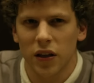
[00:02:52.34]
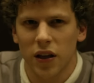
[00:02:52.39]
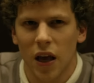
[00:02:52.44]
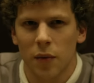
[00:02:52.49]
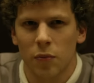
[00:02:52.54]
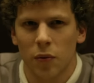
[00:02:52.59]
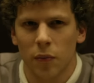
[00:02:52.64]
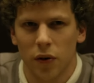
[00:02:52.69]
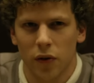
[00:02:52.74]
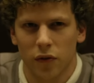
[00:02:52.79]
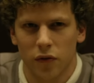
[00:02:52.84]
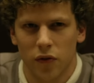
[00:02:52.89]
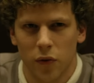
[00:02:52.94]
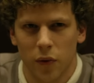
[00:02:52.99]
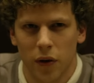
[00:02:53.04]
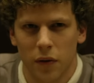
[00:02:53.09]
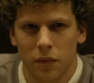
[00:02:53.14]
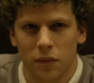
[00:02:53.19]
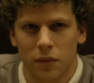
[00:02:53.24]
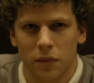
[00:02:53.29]
capable of
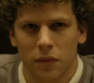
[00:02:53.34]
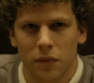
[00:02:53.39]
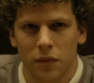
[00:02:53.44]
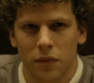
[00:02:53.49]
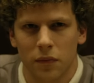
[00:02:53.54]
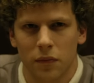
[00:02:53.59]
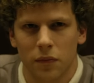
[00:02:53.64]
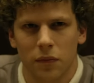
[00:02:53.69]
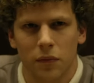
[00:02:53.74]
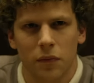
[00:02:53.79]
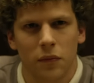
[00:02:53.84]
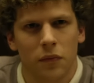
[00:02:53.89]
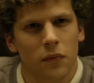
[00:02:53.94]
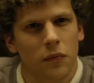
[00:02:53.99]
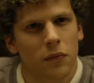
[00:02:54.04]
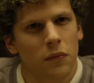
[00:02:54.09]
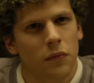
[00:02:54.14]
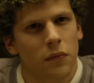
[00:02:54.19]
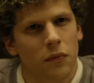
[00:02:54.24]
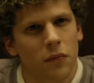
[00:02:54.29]
doing.
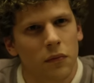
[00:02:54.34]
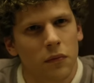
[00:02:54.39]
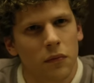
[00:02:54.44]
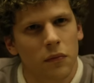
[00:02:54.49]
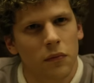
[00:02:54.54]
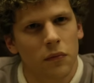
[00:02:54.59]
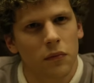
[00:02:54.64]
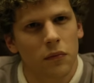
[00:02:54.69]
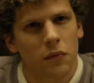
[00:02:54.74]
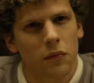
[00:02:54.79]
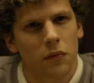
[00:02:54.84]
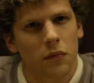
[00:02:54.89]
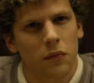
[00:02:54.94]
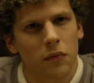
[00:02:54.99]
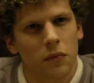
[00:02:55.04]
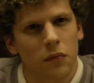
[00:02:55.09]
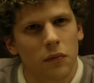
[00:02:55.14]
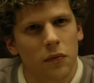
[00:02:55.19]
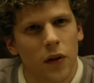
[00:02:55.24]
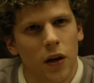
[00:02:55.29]

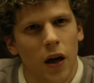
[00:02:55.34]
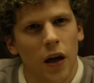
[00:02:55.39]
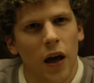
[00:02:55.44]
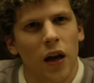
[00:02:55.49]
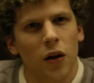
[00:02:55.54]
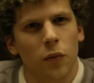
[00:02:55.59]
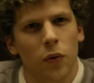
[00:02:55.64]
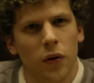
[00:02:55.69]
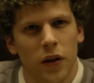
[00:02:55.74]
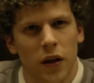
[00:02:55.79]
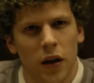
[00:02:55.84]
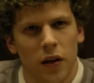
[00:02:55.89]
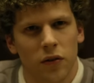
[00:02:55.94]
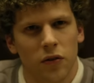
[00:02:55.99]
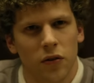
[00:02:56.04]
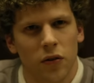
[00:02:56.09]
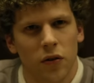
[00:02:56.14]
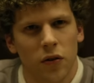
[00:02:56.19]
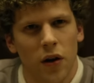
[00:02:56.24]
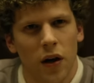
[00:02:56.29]
Did I adequately
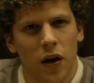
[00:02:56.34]
answer your